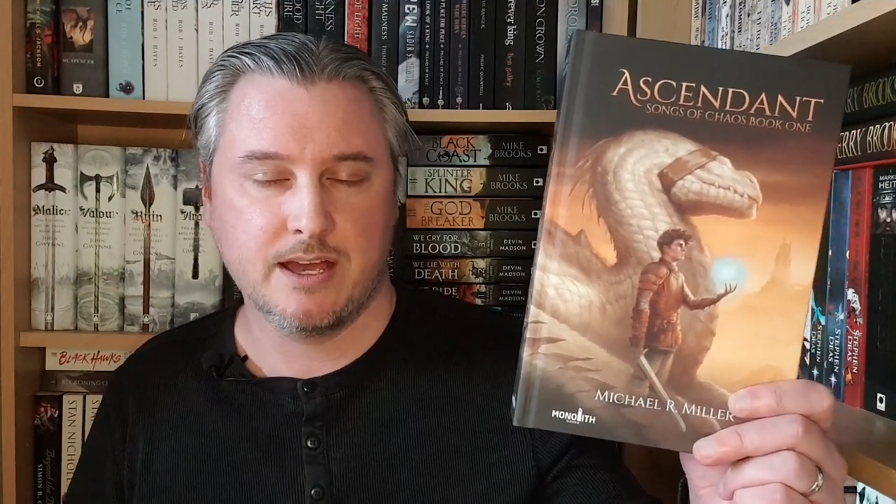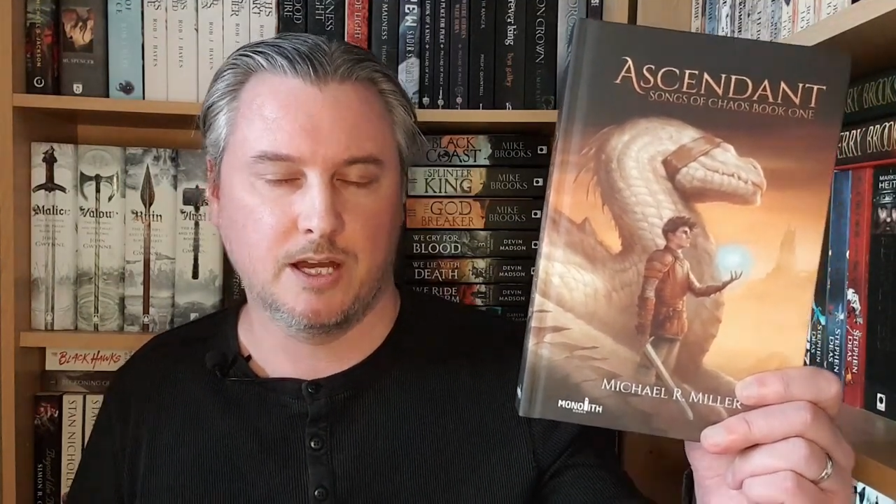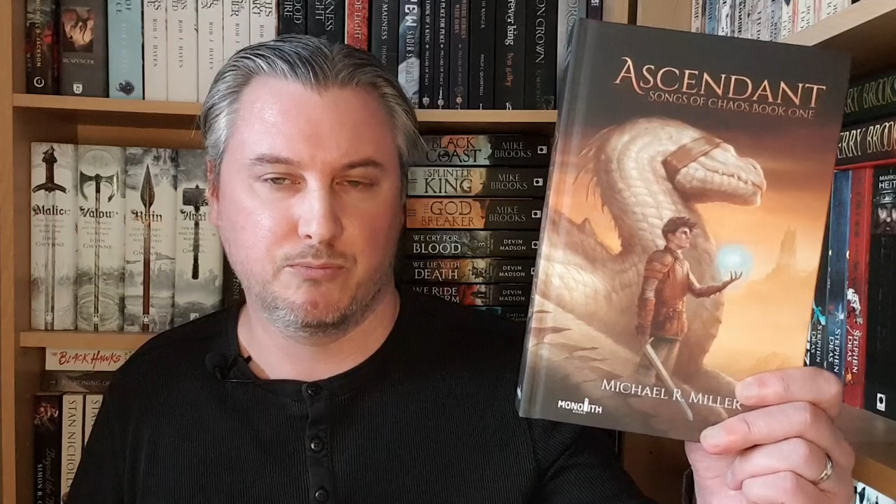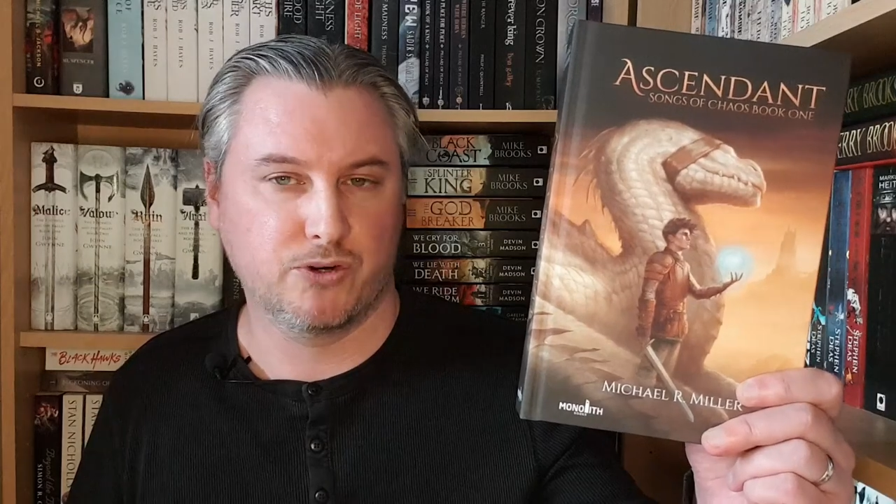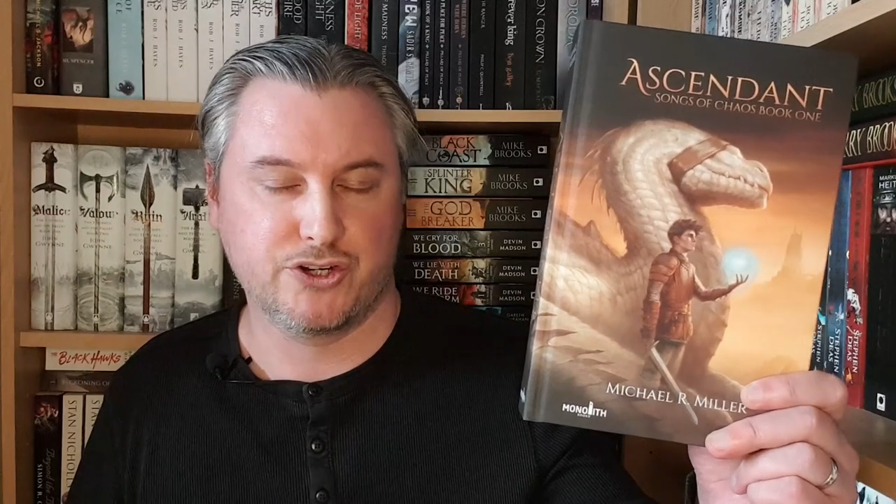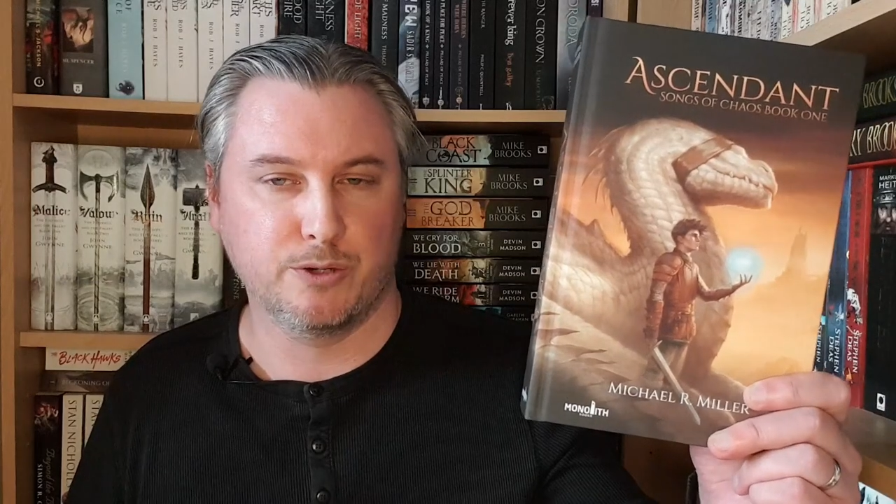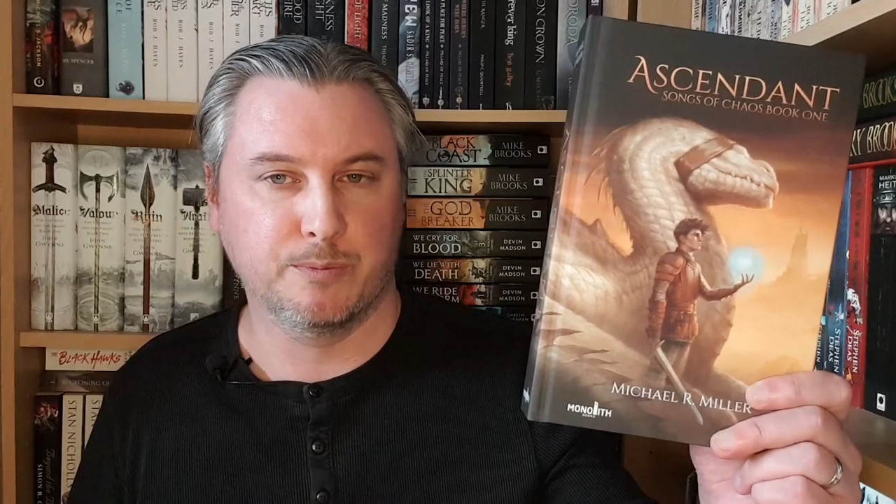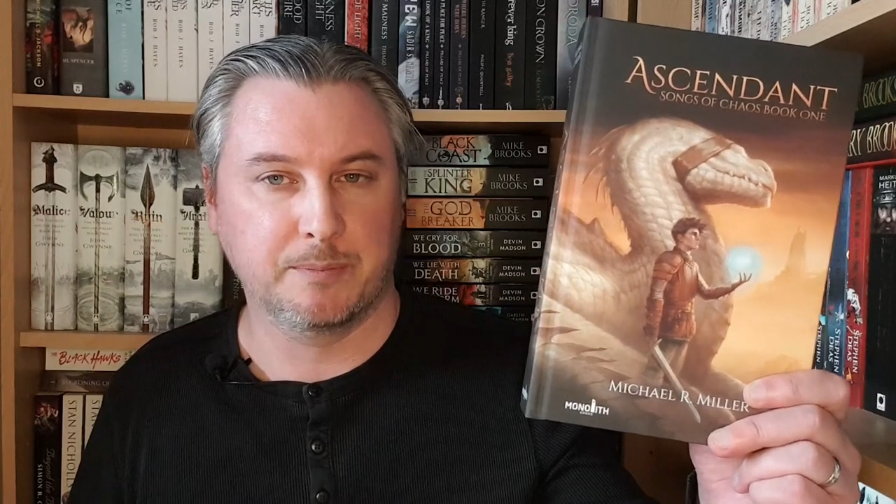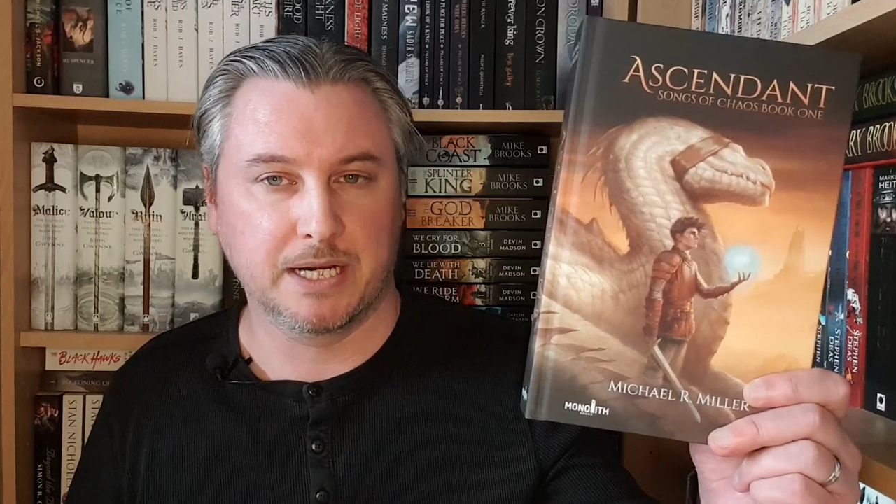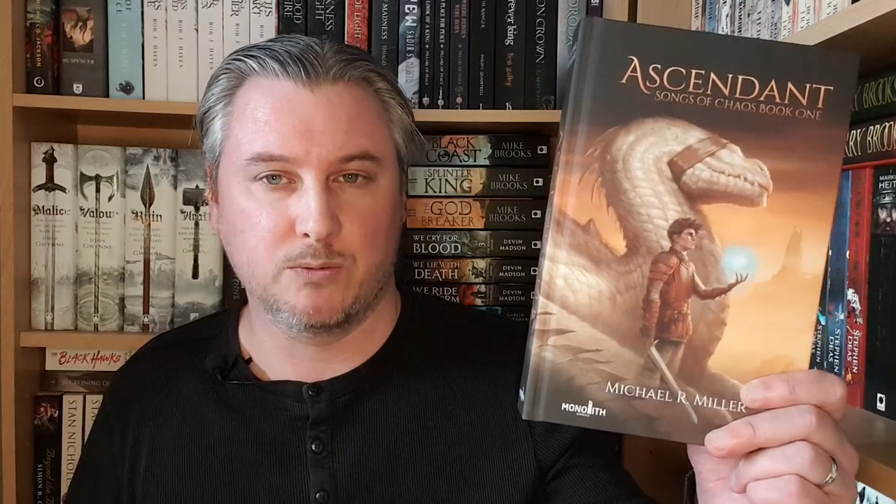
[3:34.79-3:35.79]
and
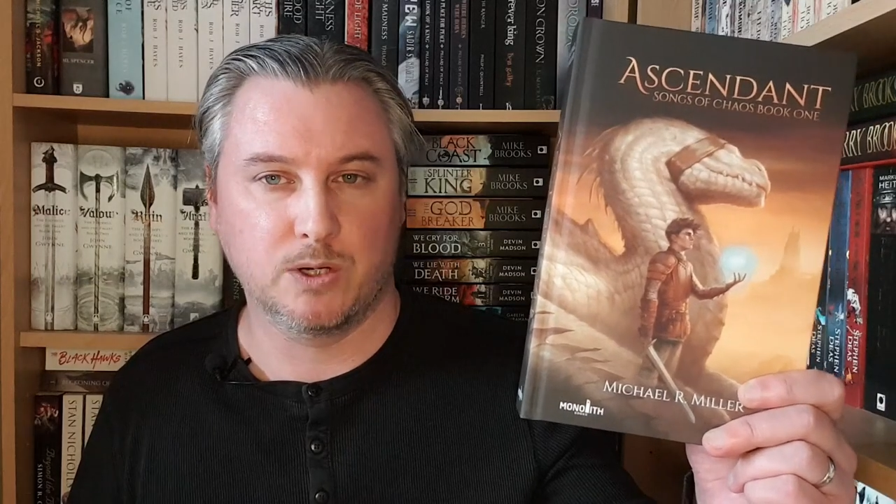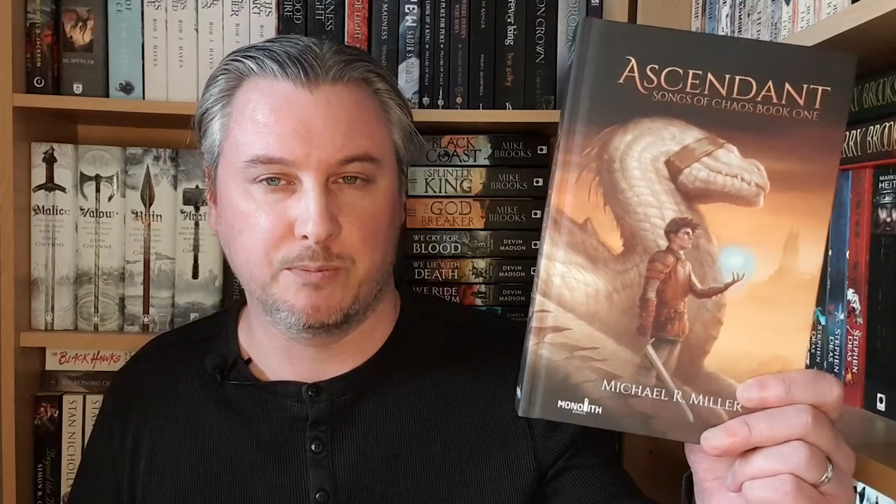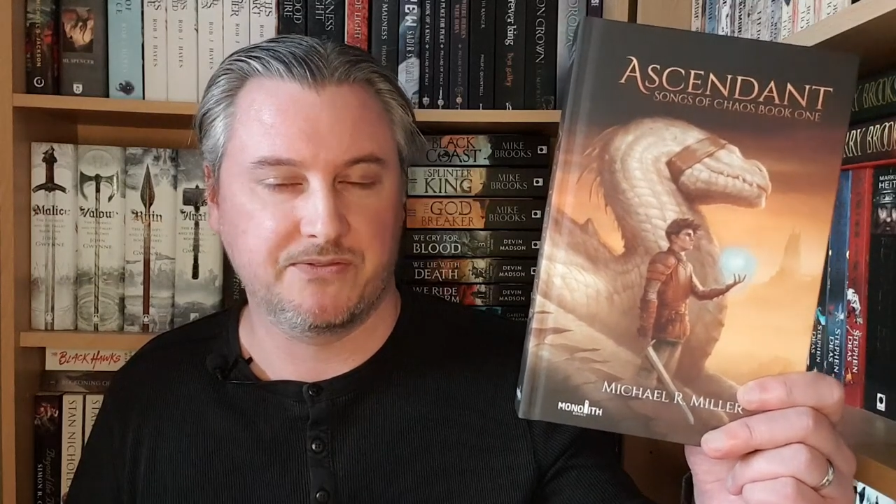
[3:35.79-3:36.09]
presumably we'll be